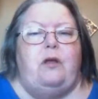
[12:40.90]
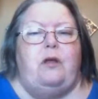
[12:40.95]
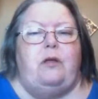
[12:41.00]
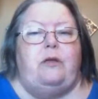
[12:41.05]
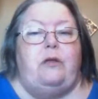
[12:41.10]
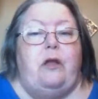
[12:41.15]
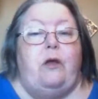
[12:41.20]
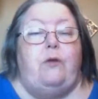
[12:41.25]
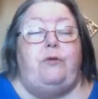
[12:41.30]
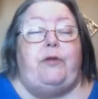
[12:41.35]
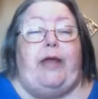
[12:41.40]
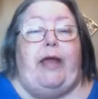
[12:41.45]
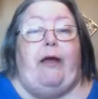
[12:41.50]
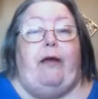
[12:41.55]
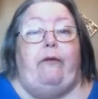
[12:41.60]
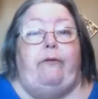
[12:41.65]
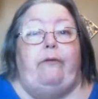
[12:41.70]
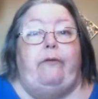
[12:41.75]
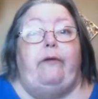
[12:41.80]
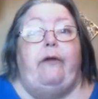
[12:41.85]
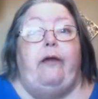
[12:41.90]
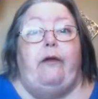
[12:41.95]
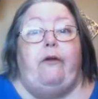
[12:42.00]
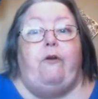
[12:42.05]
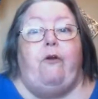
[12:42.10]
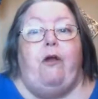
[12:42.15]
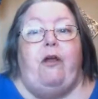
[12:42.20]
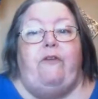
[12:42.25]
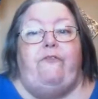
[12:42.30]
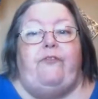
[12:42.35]
no doubt, a
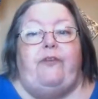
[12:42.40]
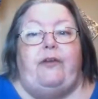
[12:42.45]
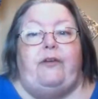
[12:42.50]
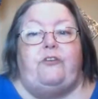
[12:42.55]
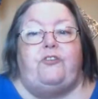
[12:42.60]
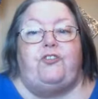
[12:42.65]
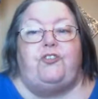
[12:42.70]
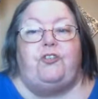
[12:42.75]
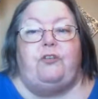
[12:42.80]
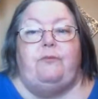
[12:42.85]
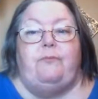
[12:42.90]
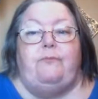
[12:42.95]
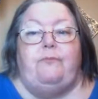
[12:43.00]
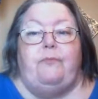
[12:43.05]
crayfish.